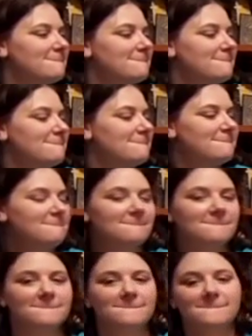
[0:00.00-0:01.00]

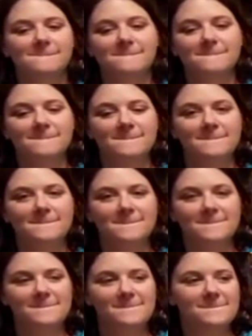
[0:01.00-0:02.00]

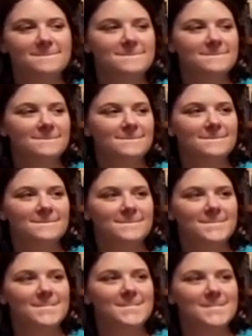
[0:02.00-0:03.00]
[no speech]